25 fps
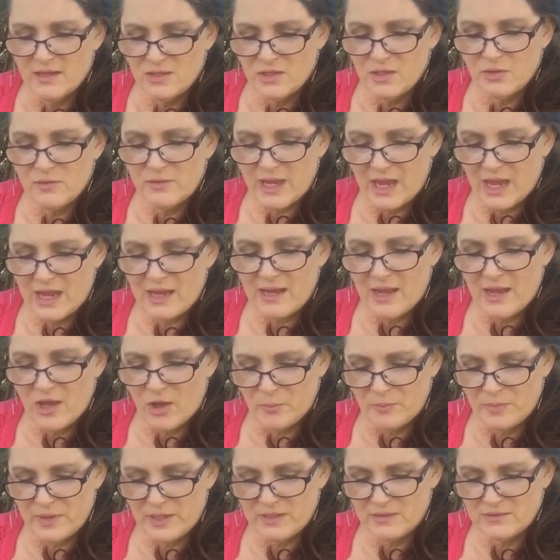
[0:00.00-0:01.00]
You can't
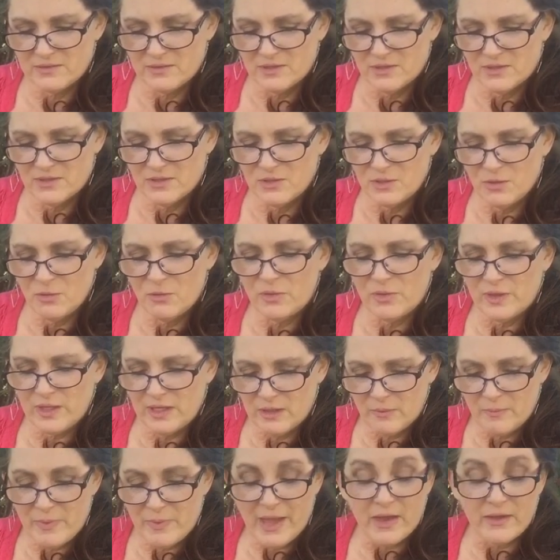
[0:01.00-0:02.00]
help it. You
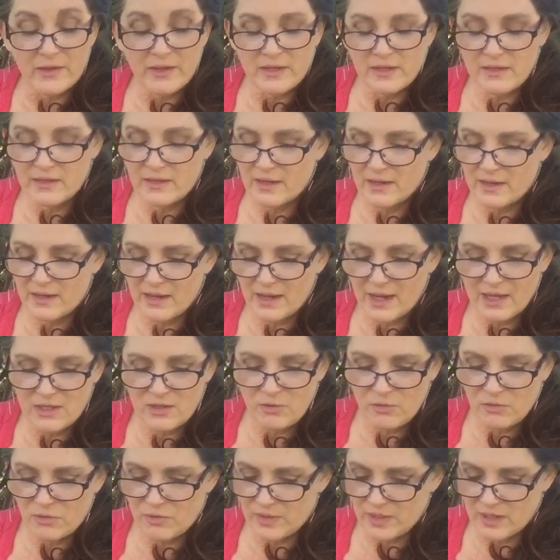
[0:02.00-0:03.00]
think about it,
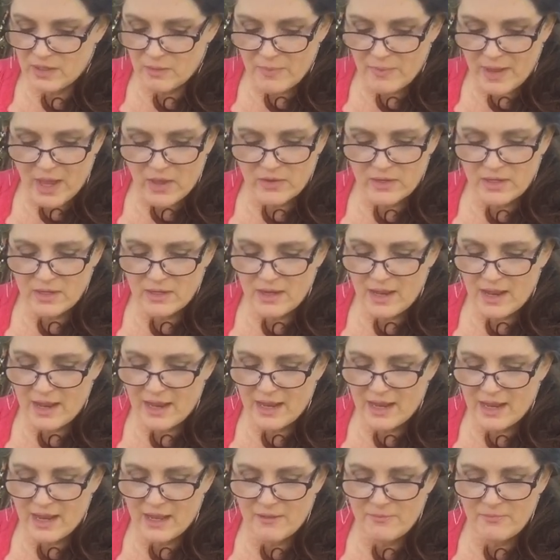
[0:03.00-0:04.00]
and you think about it,
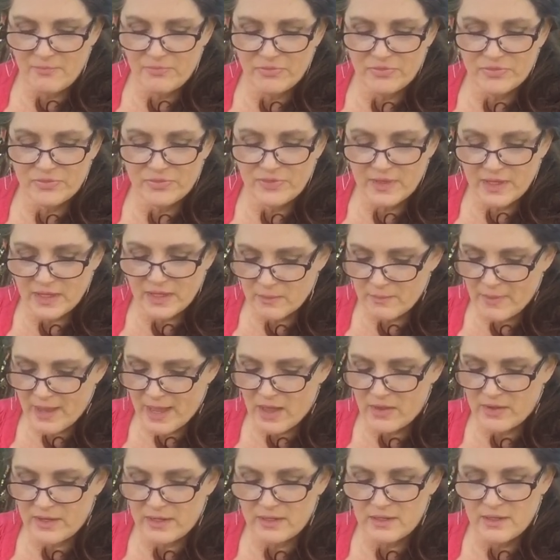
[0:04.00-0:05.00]
and think
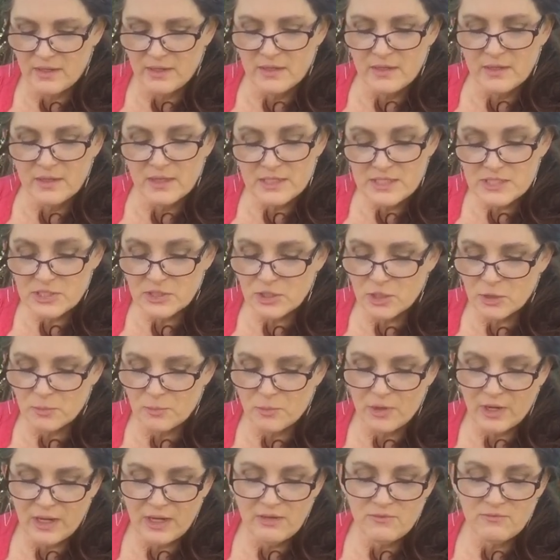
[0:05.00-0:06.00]
about it until your
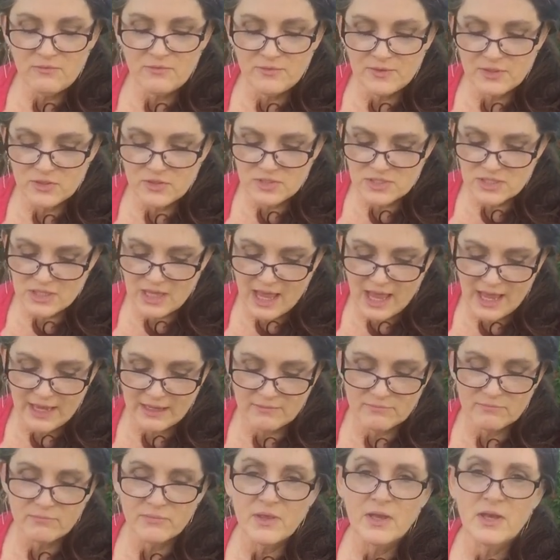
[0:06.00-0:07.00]
brain feels
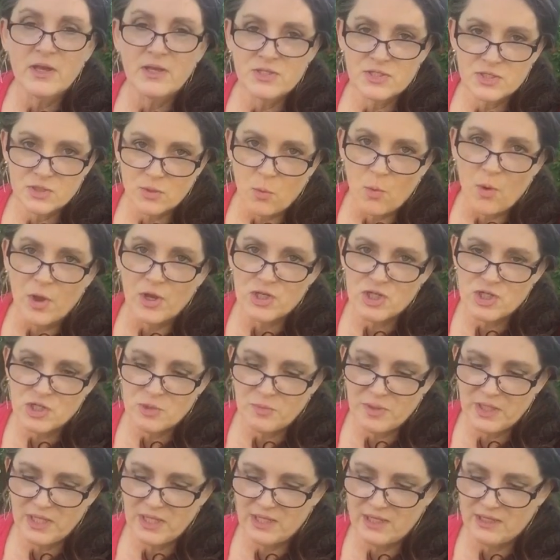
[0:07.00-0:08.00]
like a
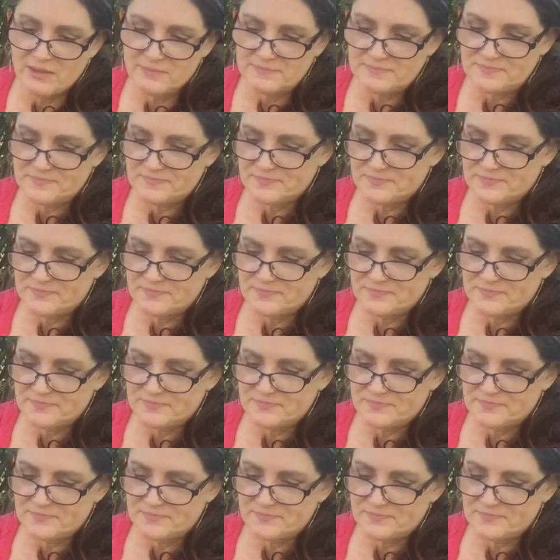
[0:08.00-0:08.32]
squashed pea.